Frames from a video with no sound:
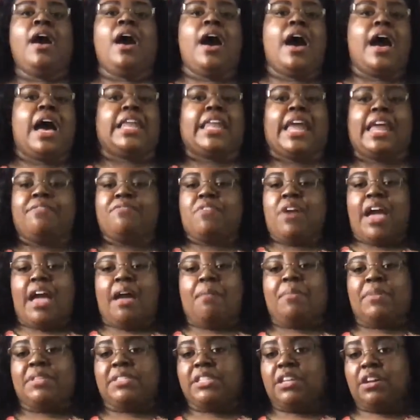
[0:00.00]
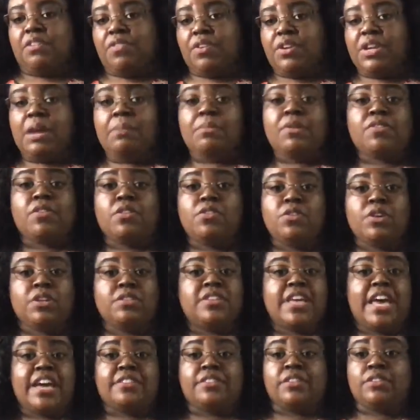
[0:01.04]
A lot of y'all have my cell phone number, so you can
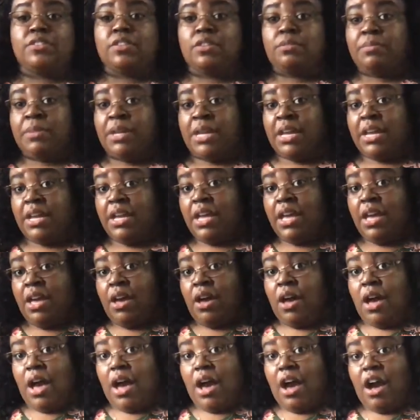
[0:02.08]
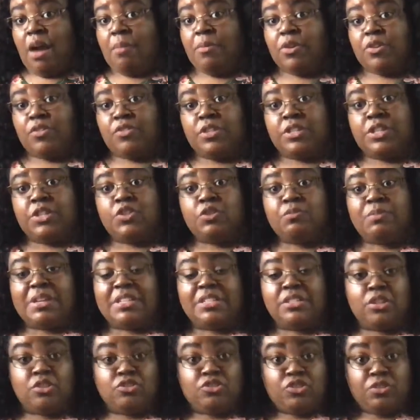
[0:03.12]
text it to me um, or send it to my
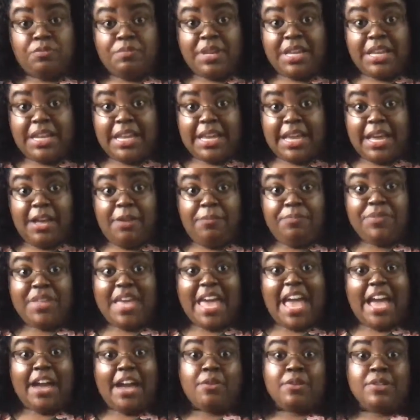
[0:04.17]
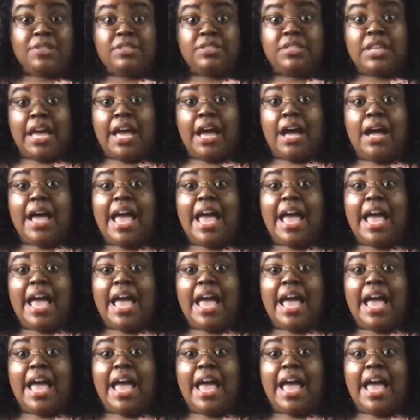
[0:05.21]
social media at Chris uh,